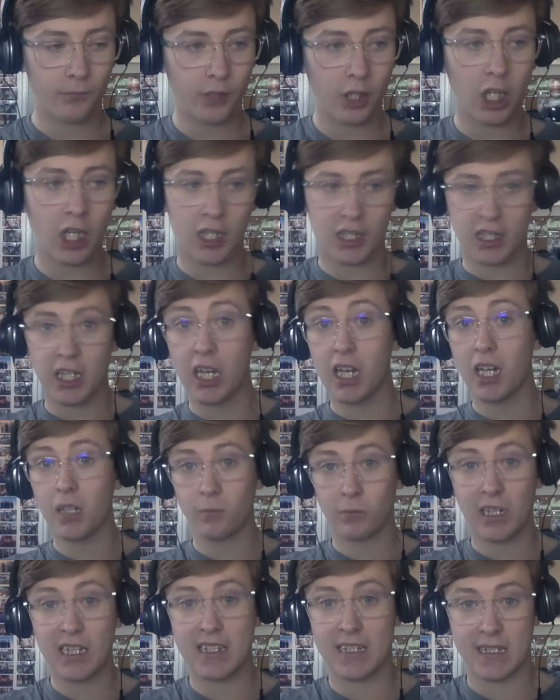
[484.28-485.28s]
I
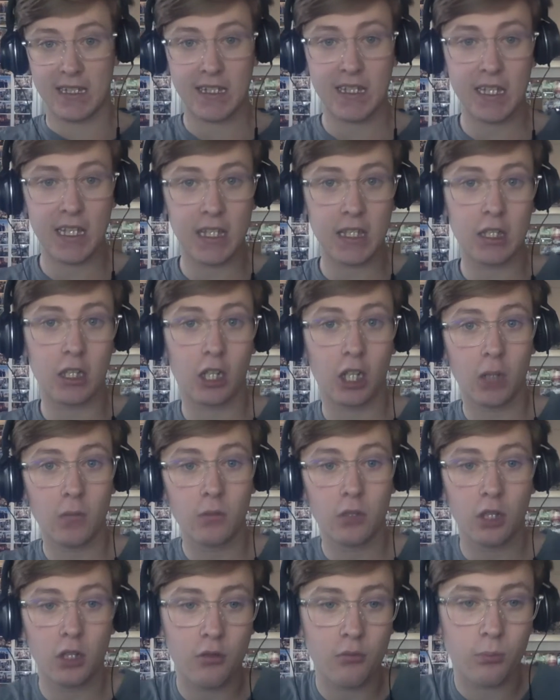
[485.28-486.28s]
can't wait to see.
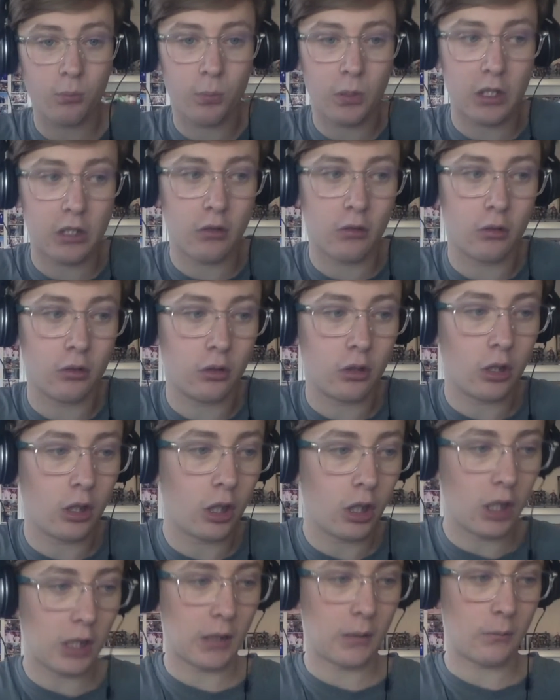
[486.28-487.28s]
I'm going to be doing
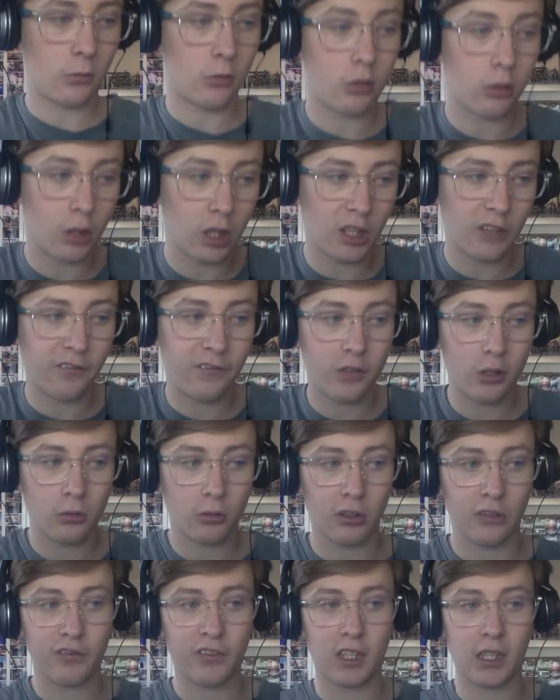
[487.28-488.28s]
quite a
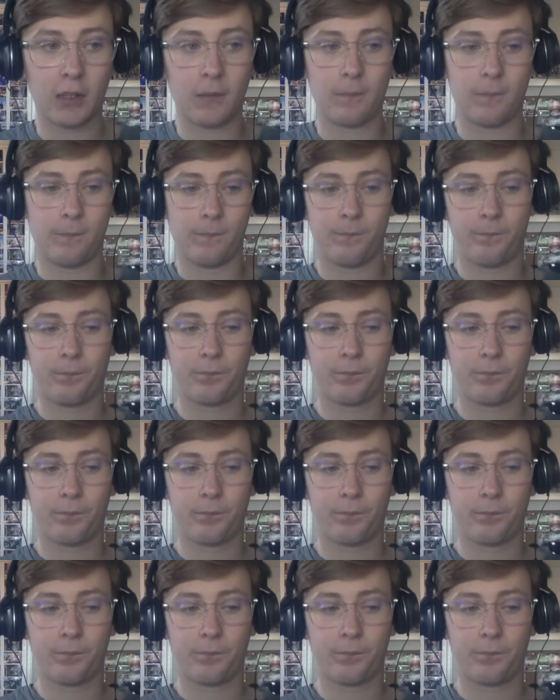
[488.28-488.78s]
few of